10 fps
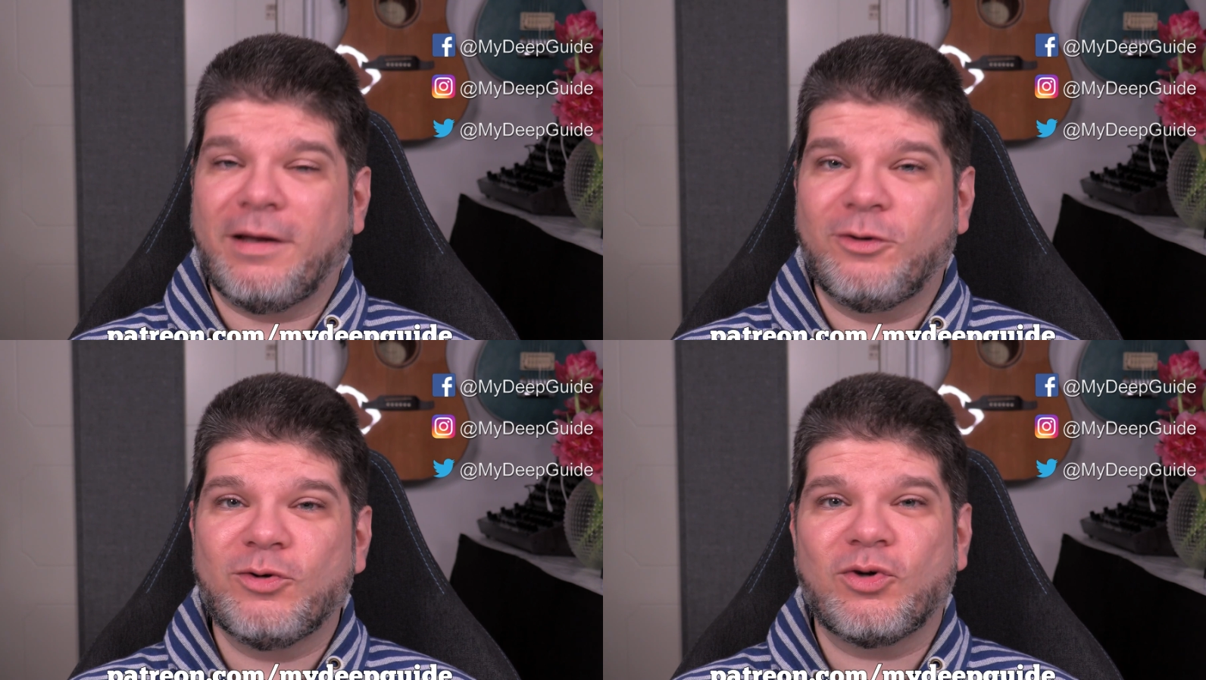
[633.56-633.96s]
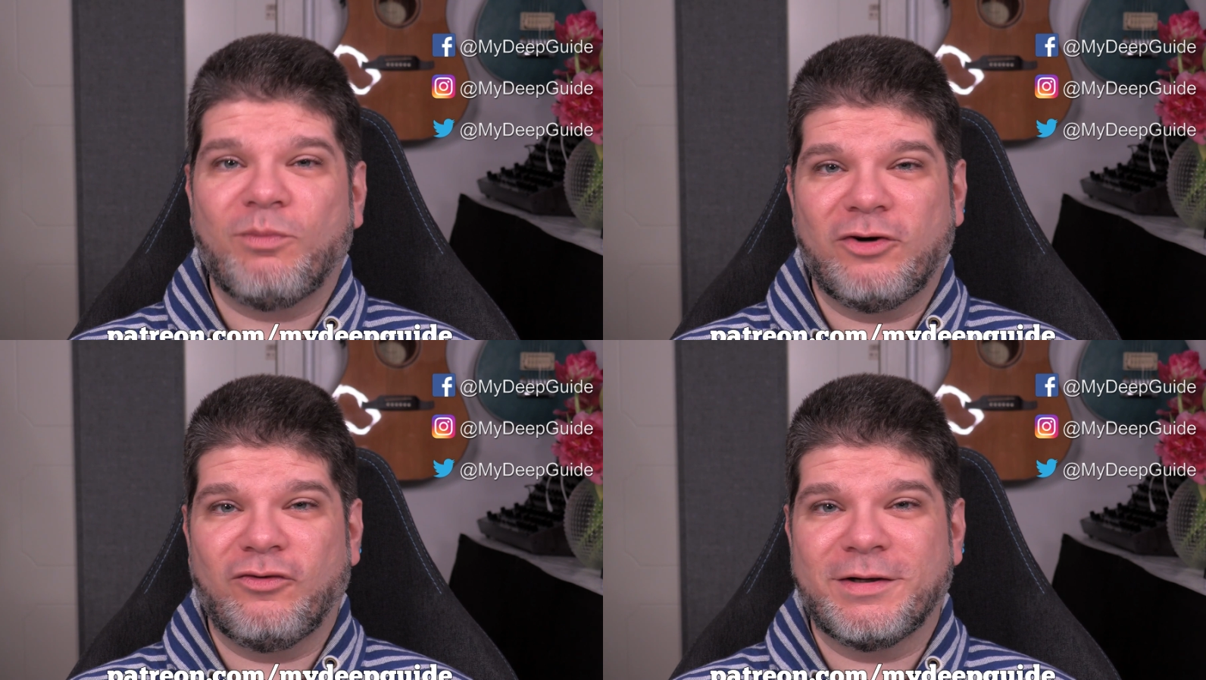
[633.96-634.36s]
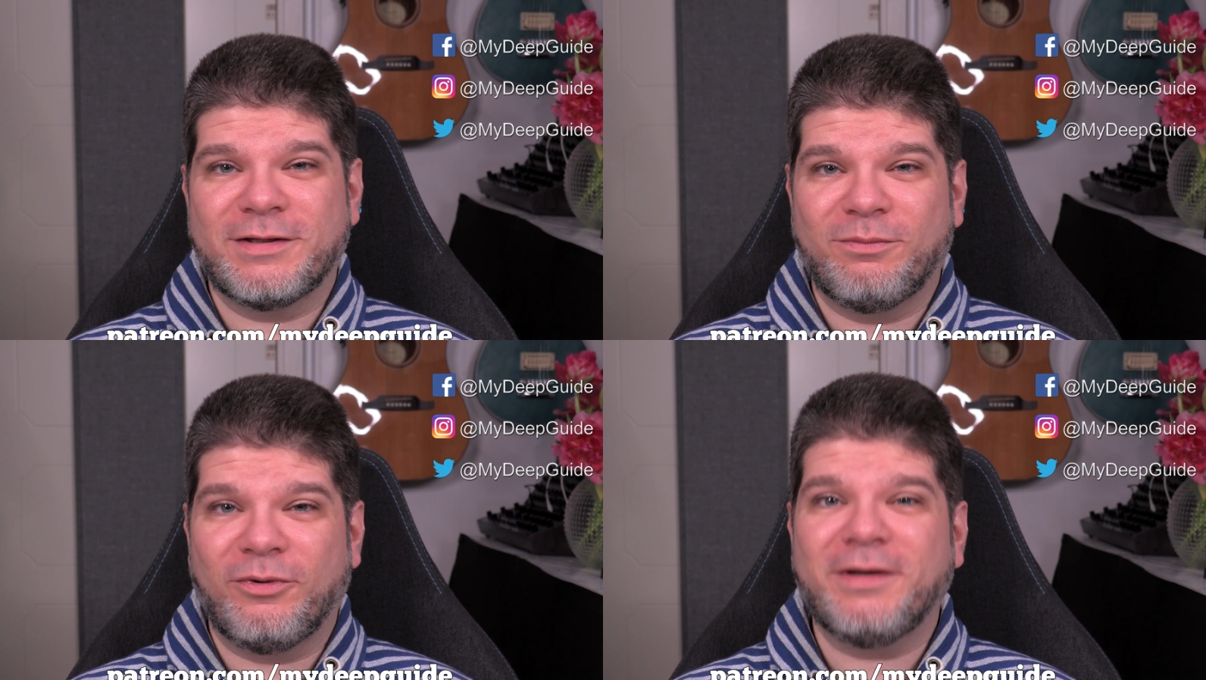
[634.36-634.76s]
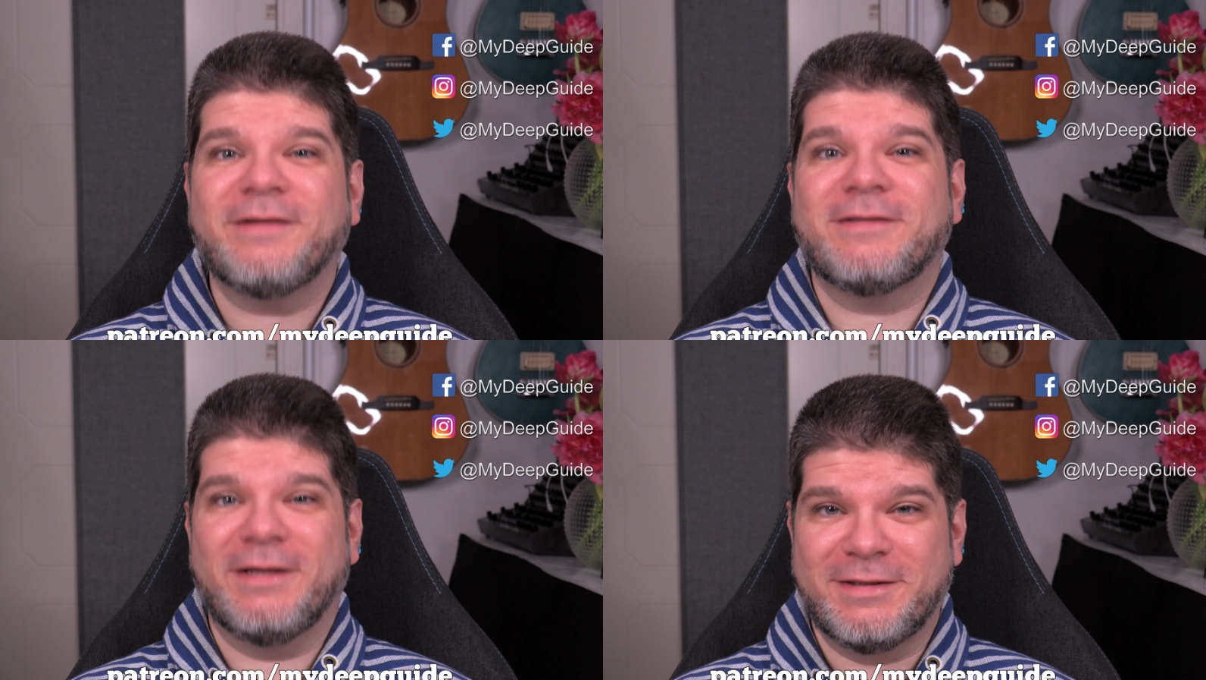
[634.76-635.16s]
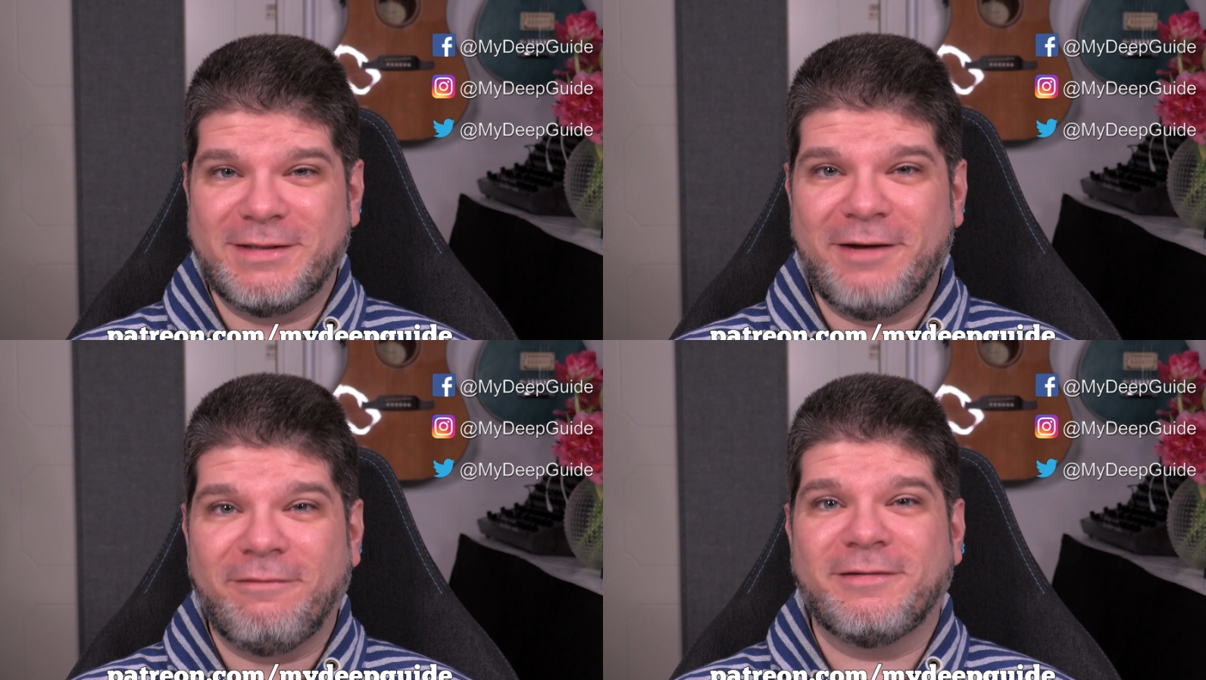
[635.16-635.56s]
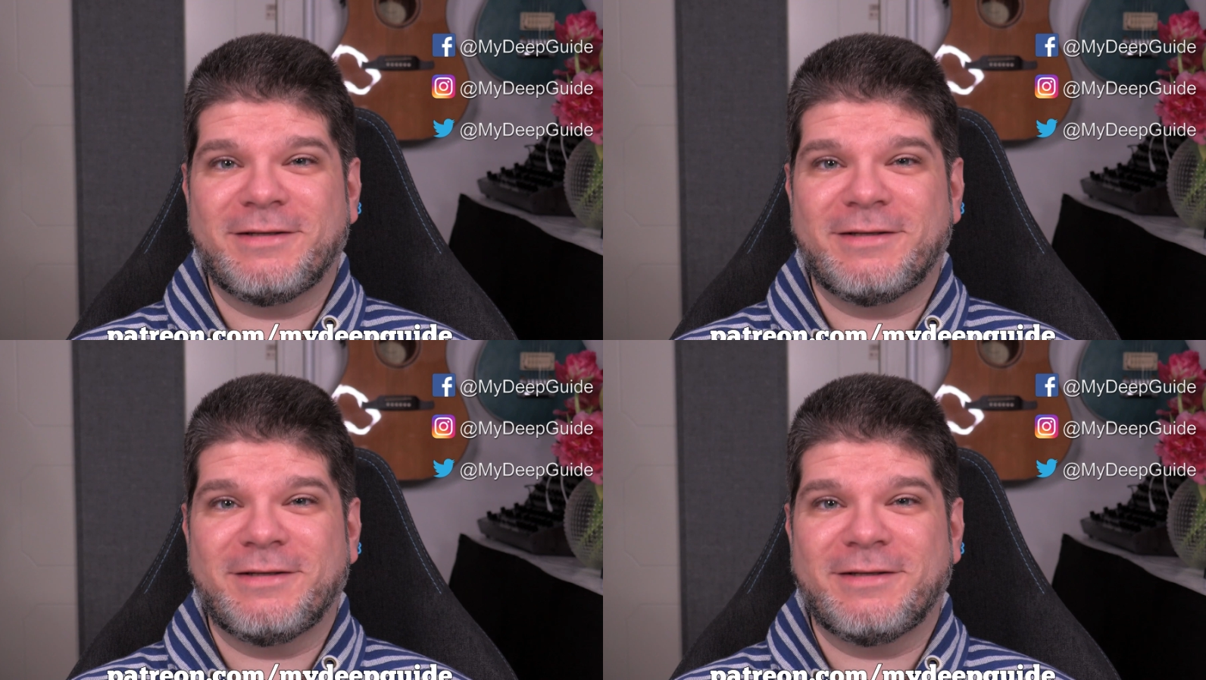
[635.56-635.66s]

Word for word: Thank you so much for the support. Stay safe,